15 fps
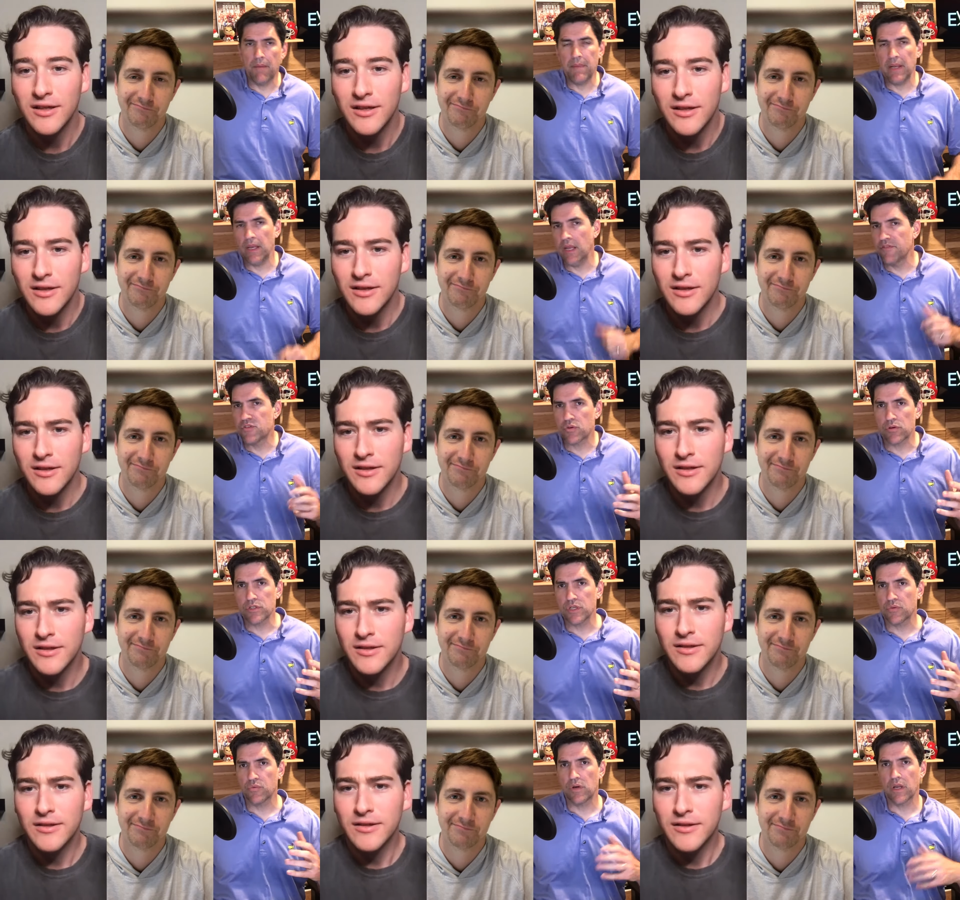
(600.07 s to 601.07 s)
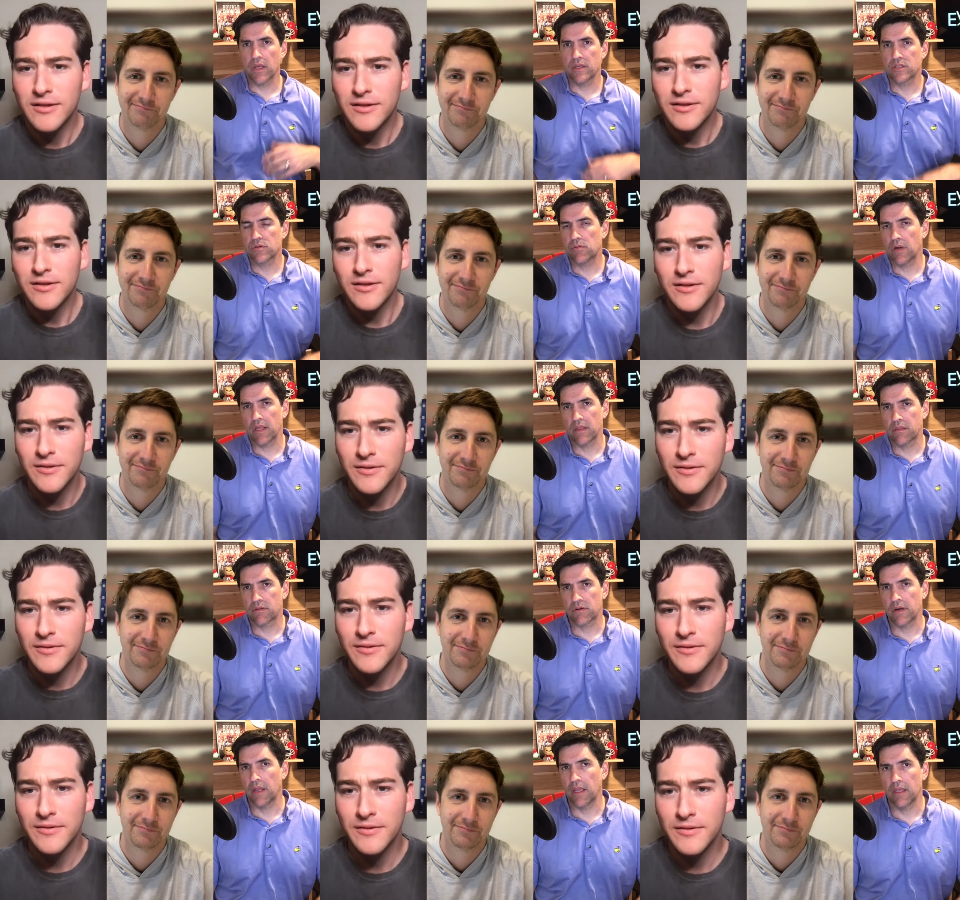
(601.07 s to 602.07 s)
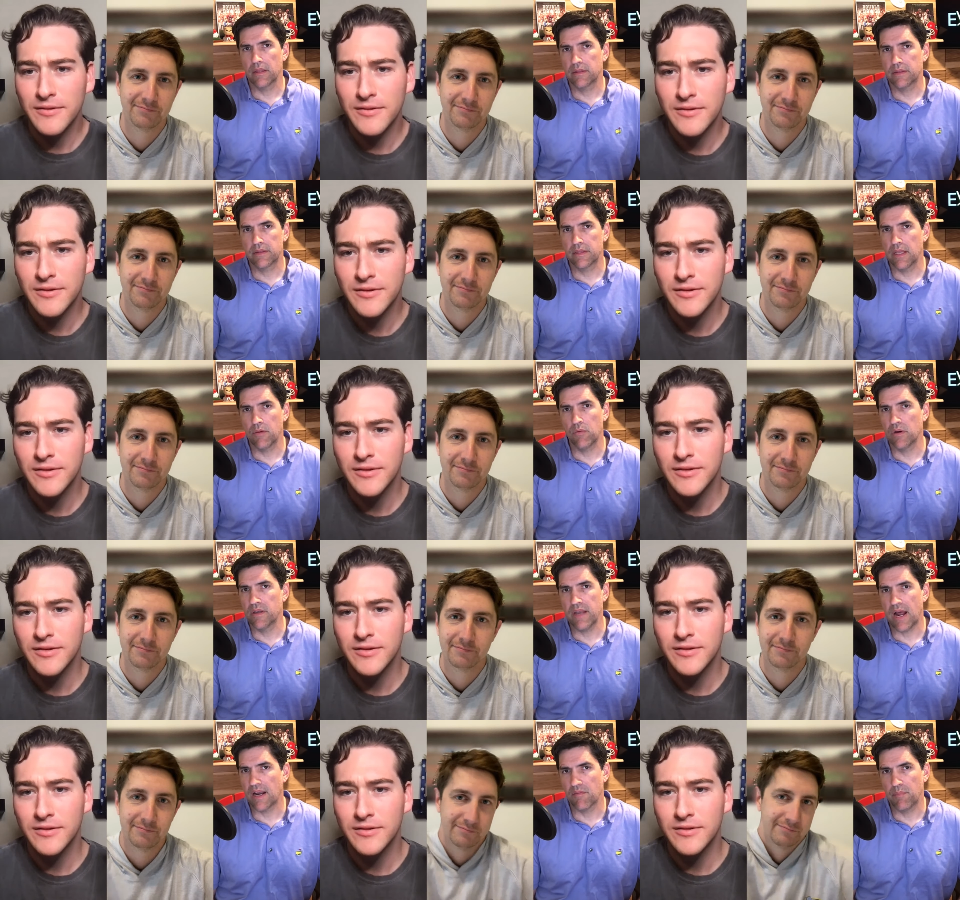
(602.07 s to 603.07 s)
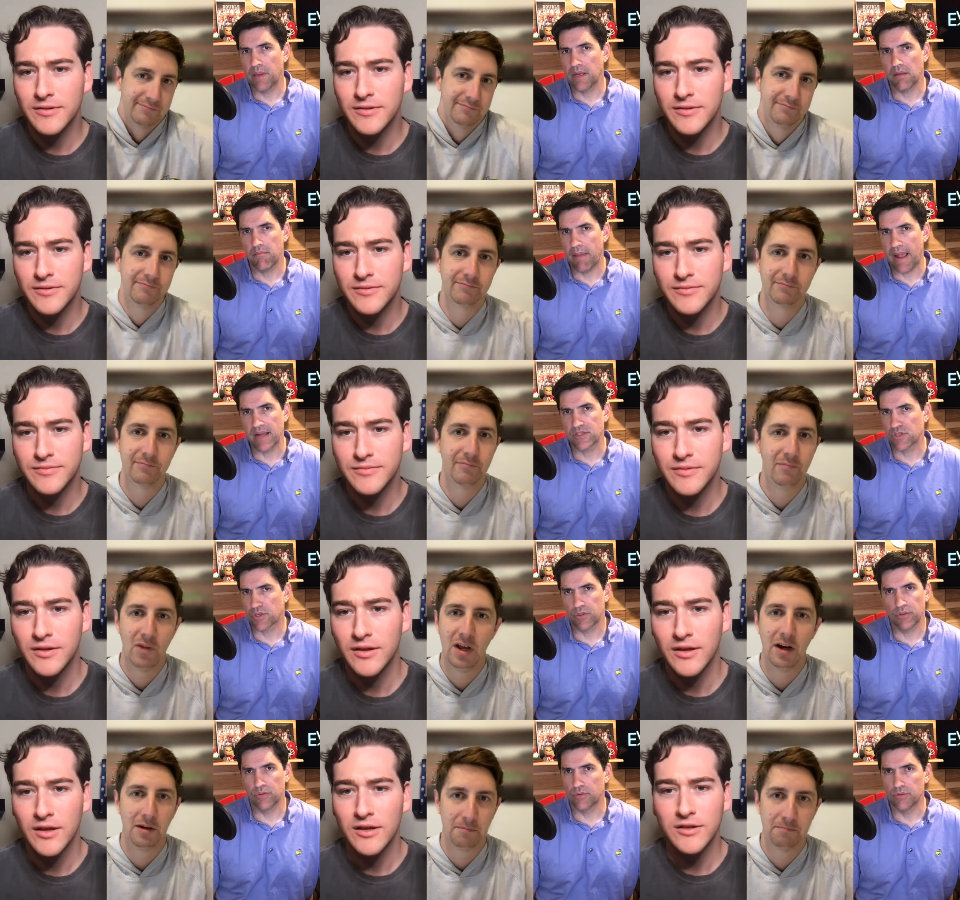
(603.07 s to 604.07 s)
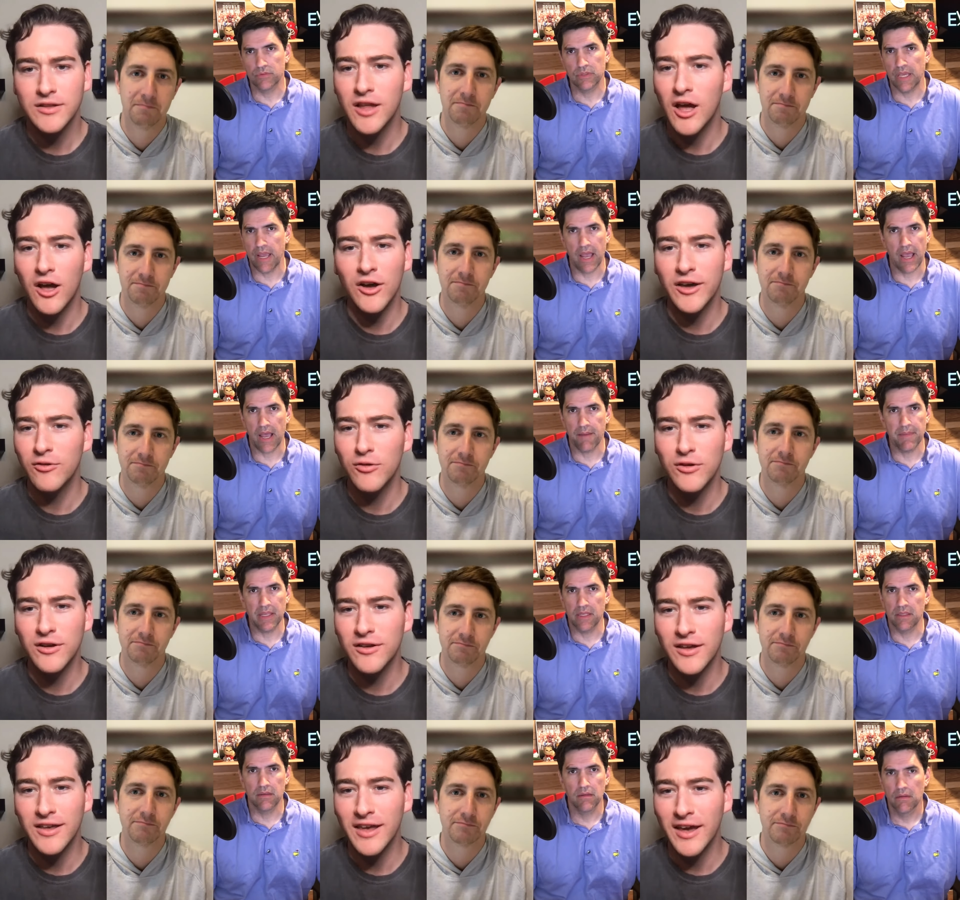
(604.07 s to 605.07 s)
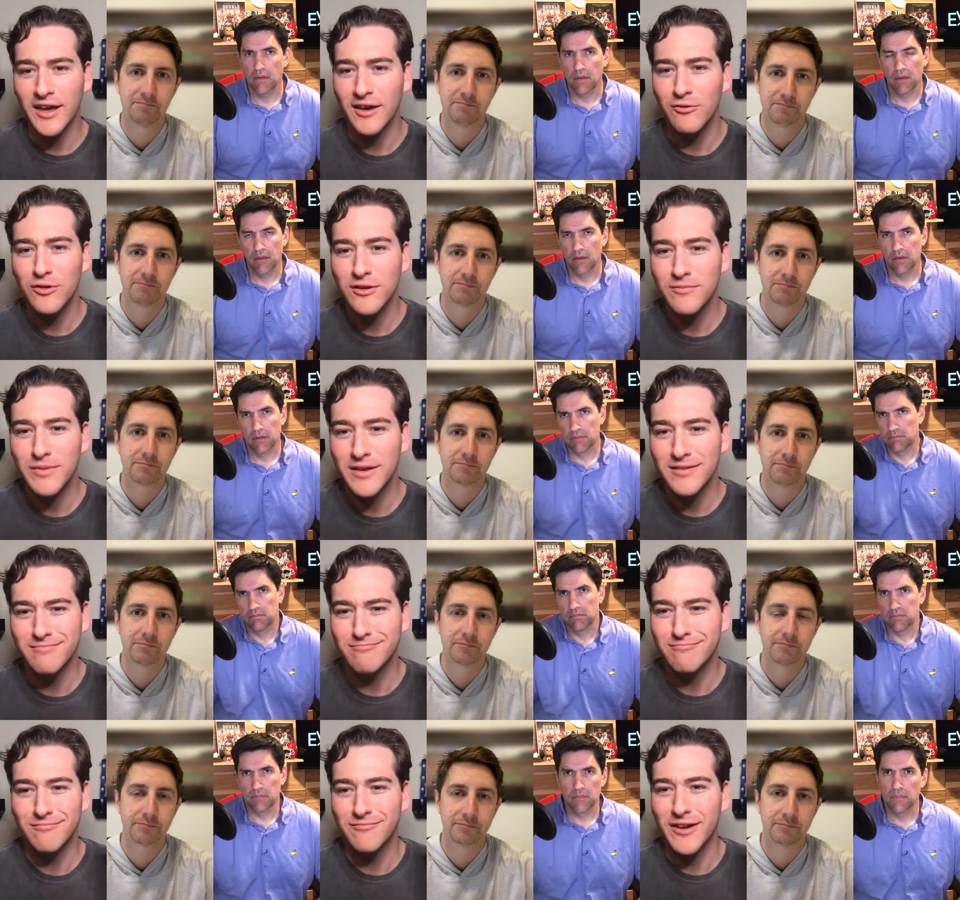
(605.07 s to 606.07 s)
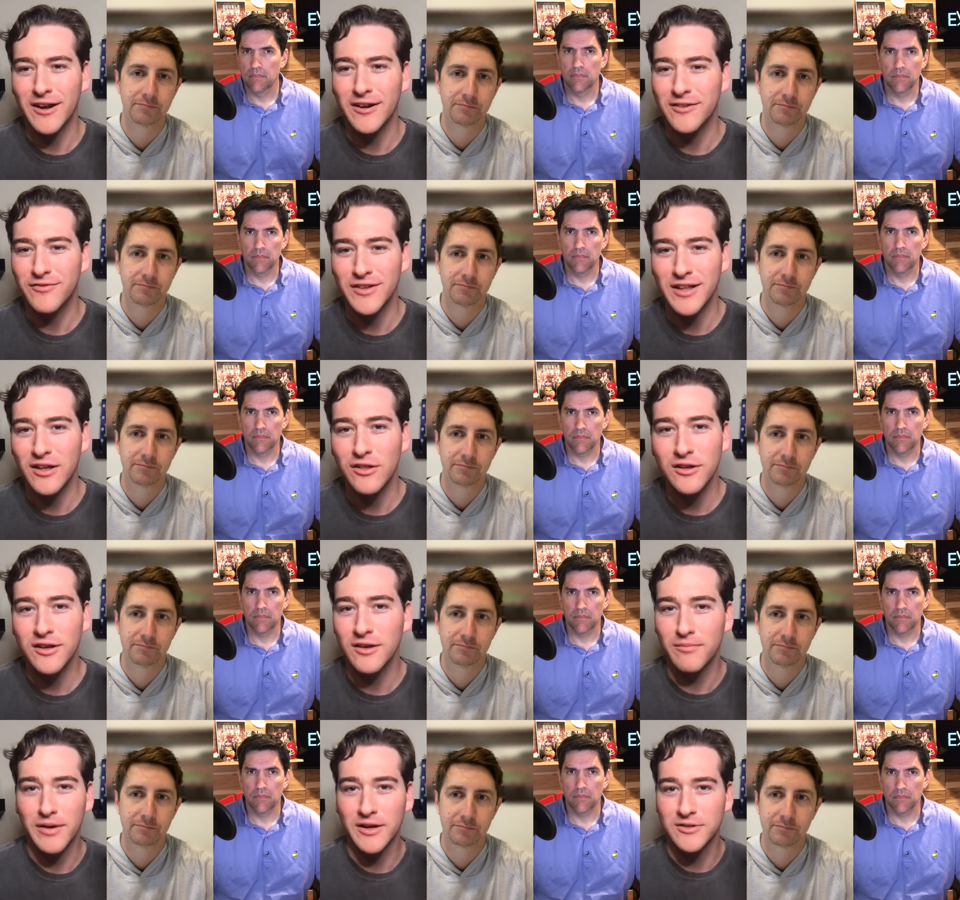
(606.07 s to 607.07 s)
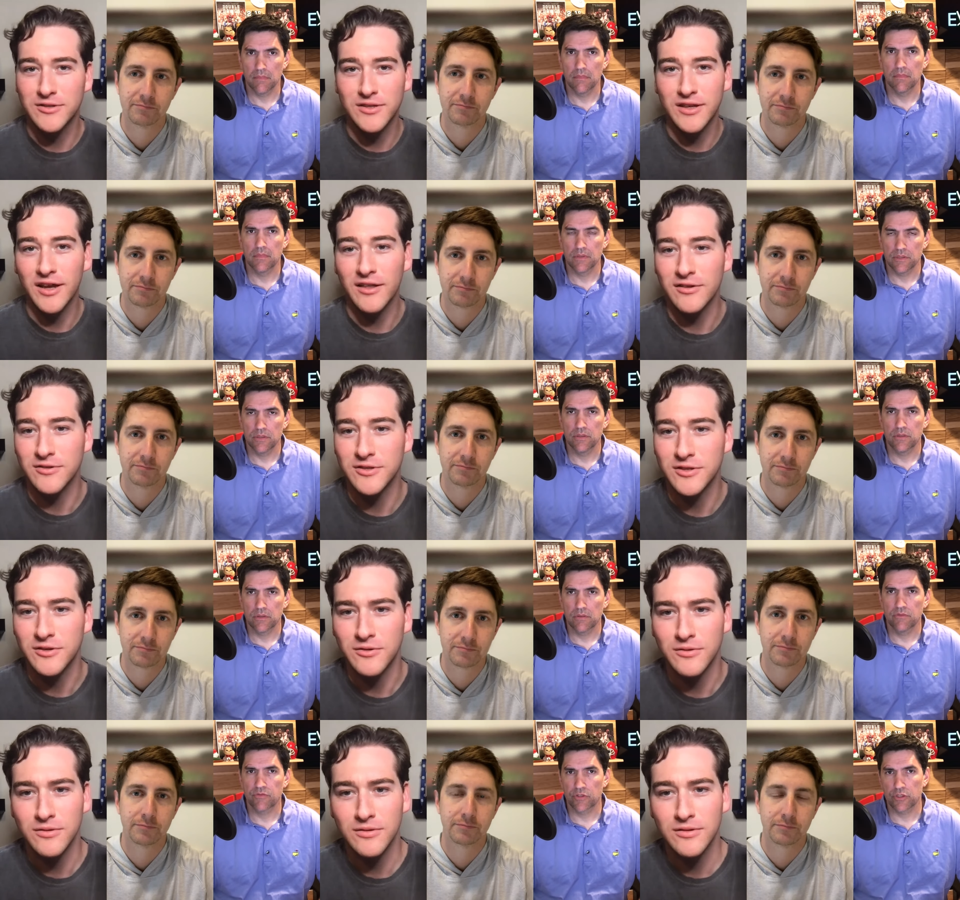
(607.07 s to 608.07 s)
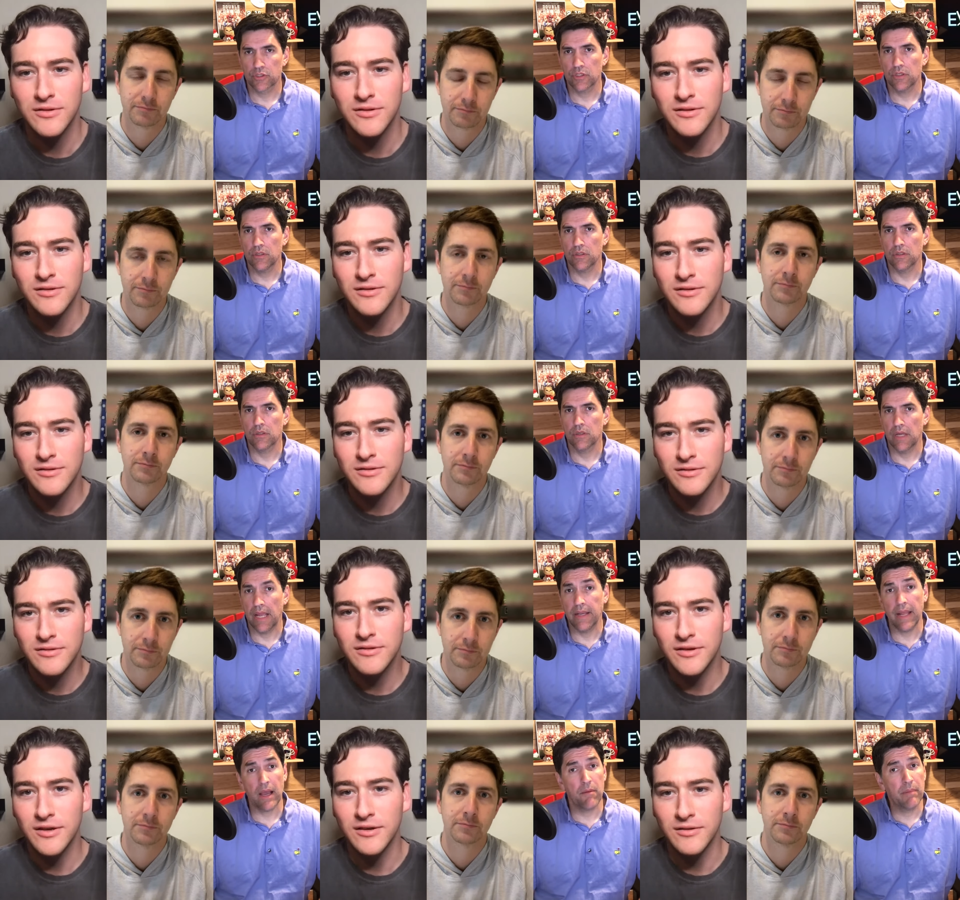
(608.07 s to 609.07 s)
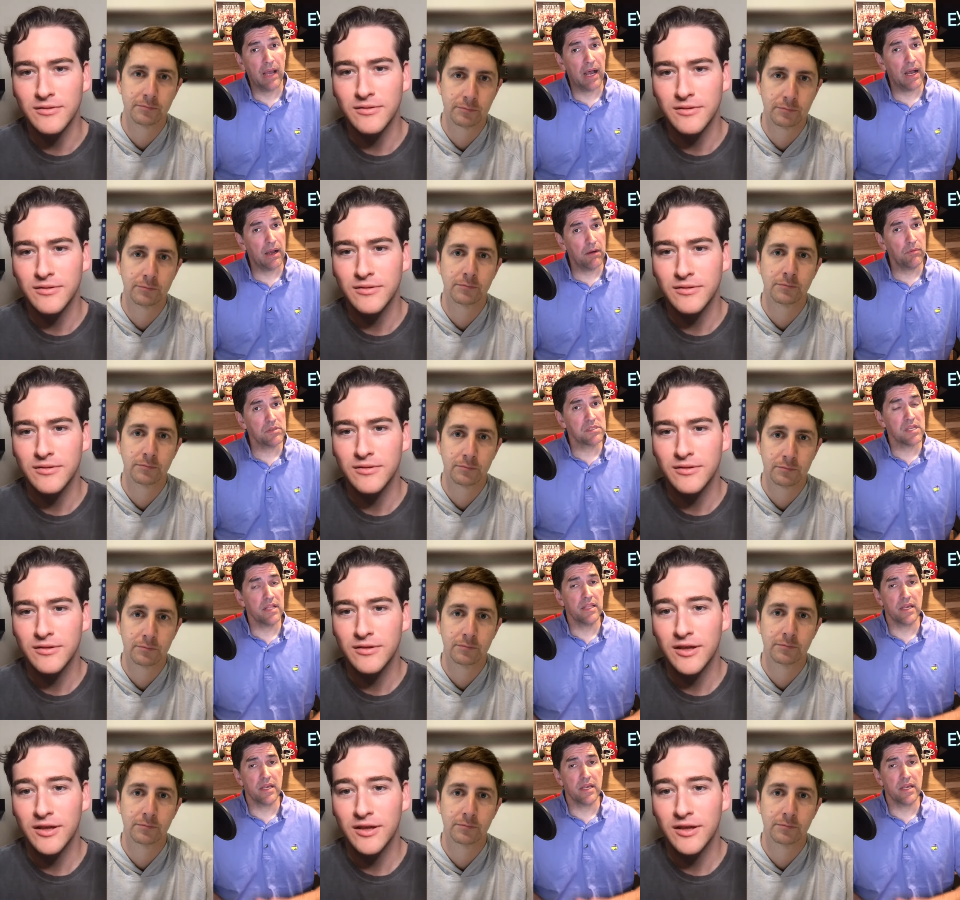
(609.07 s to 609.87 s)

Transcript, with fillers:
Speaker 1: mean, if Georgia had won it in 23, it would not have been a magical.
Speaker 2: It would have been very vanilla compared to the other two. For sure. And now, but I will say